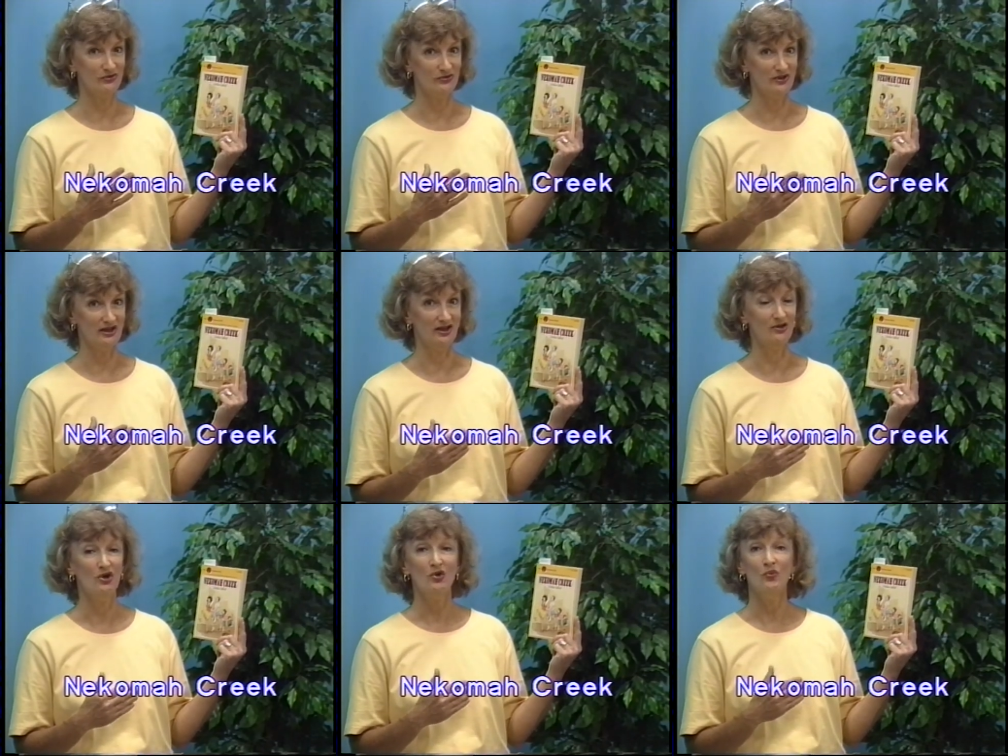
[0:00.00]
to a head
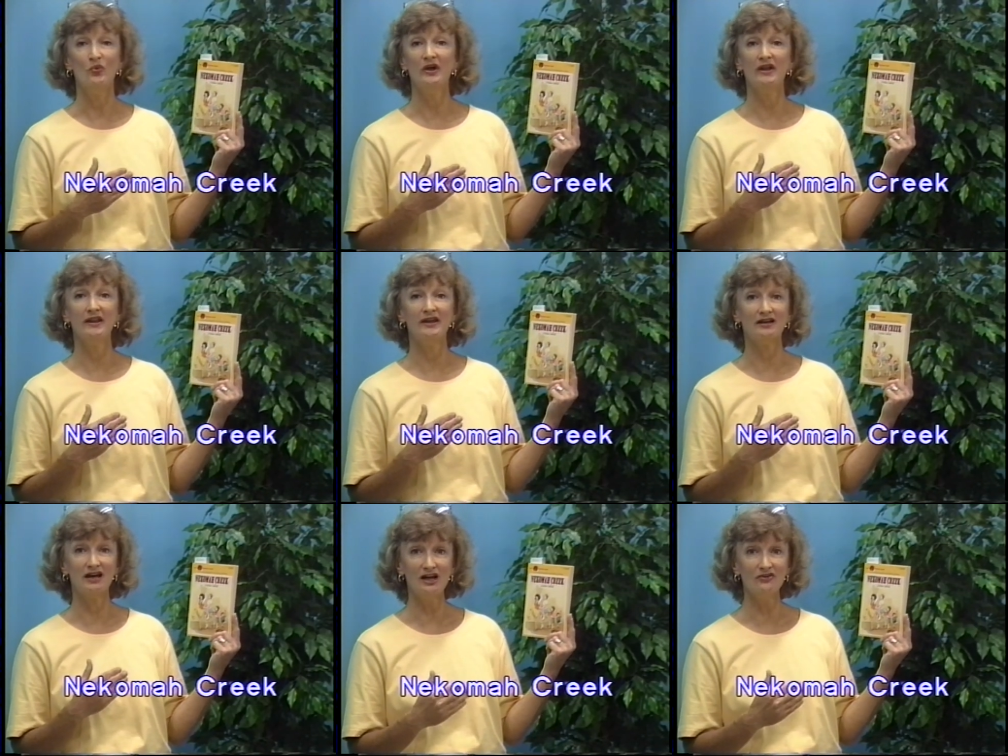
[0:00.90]
when the
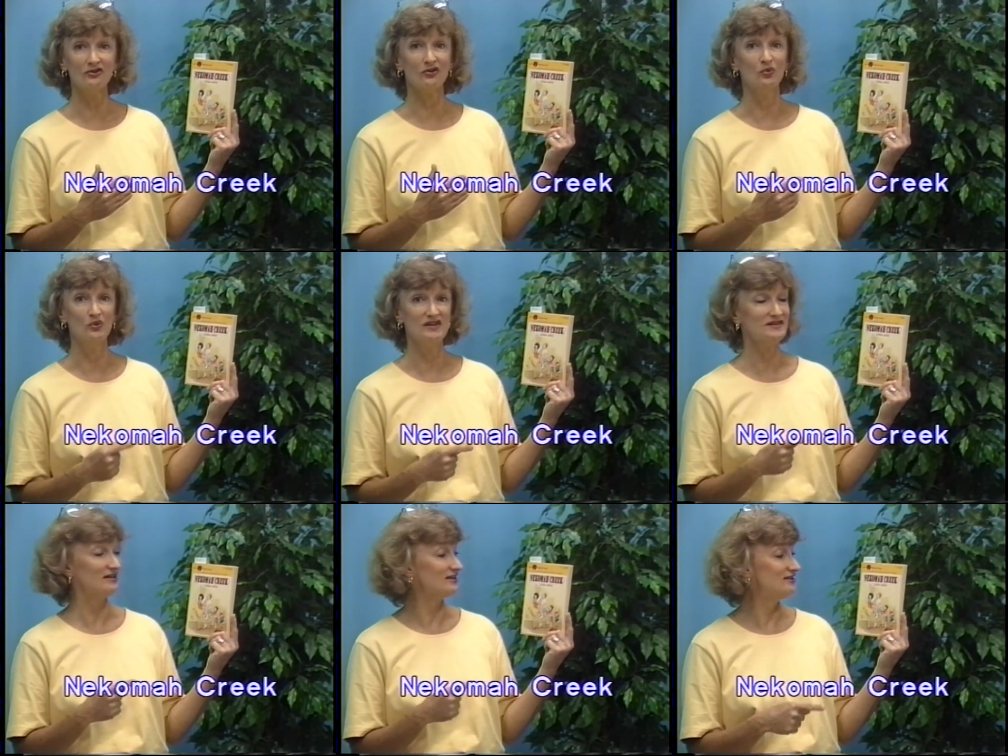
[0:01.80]
counselor wins
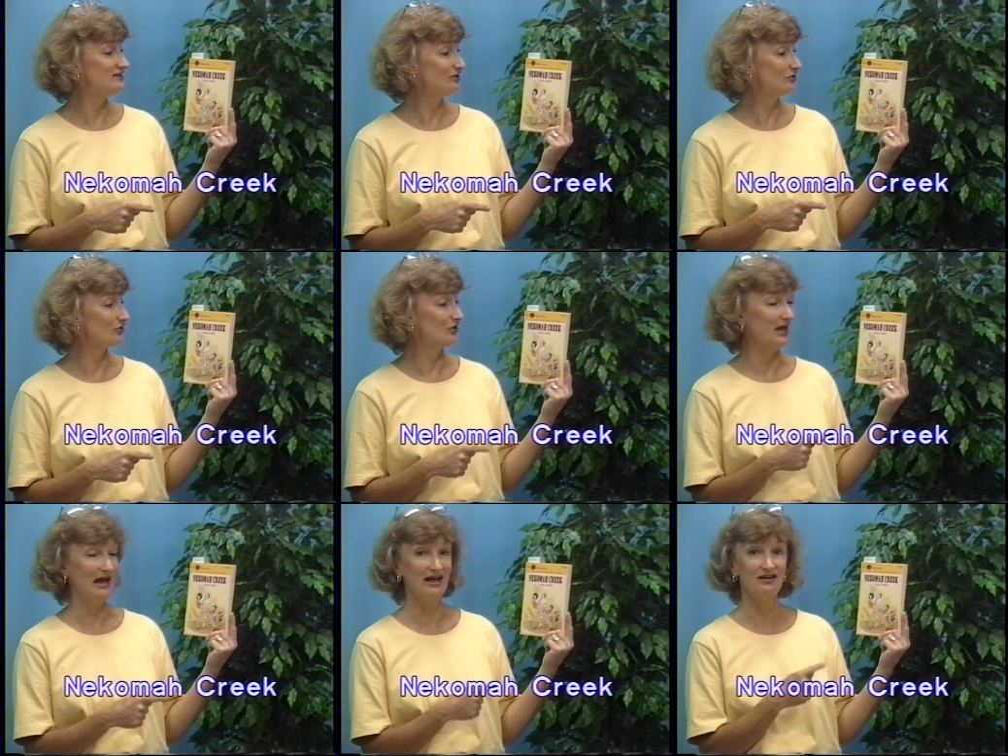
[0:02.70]
a dinner
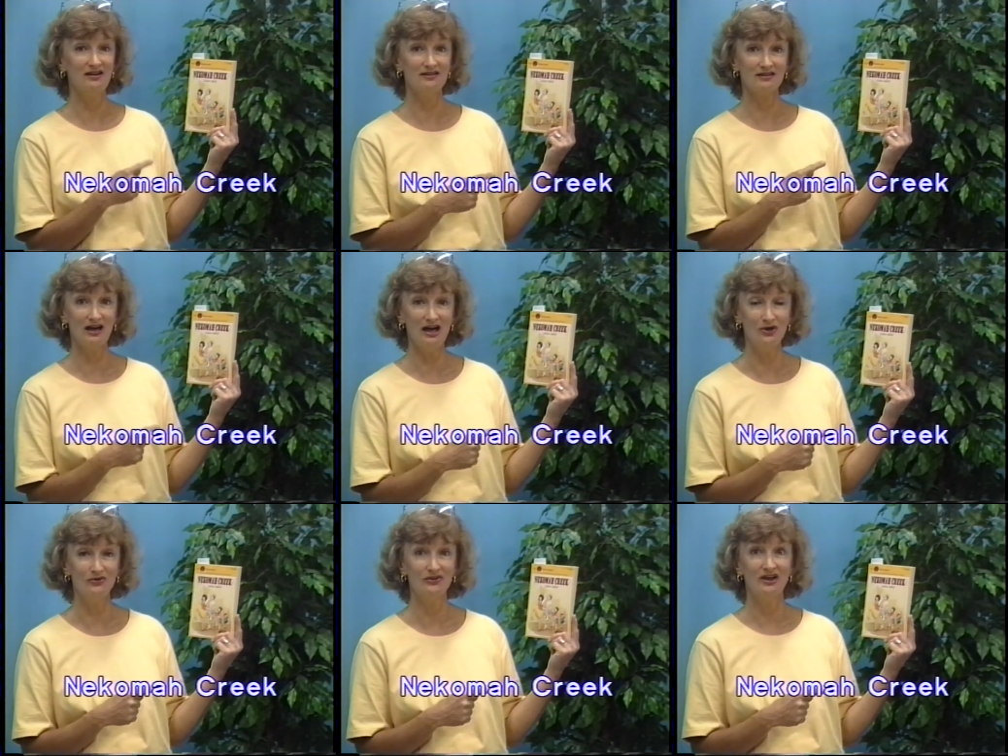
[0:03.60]
at his
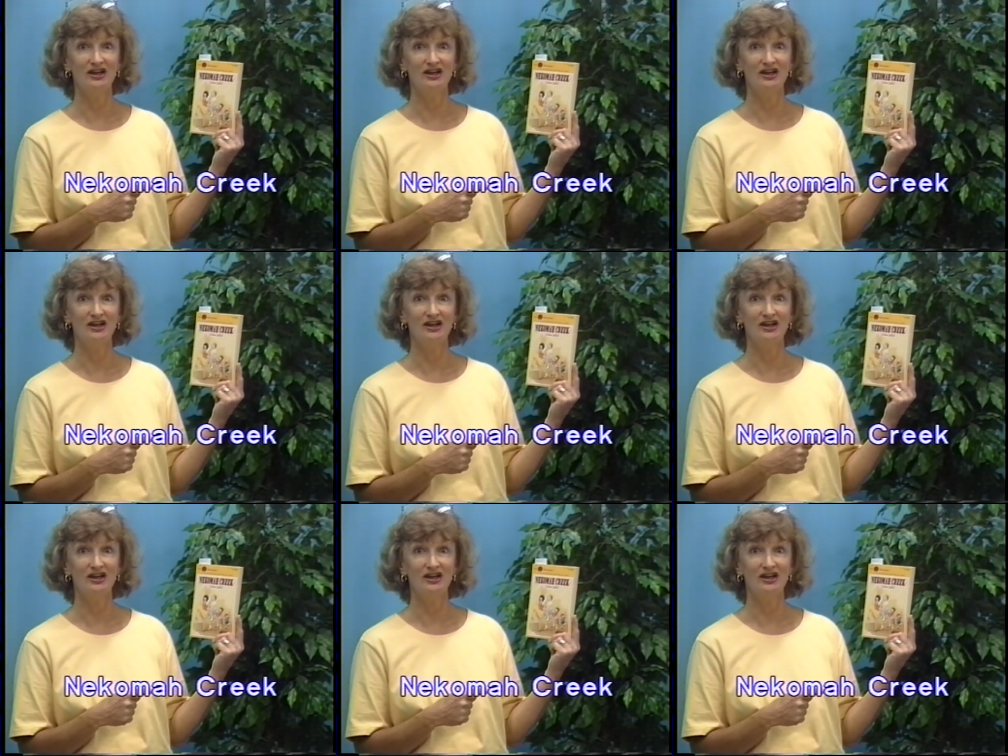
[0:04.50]
house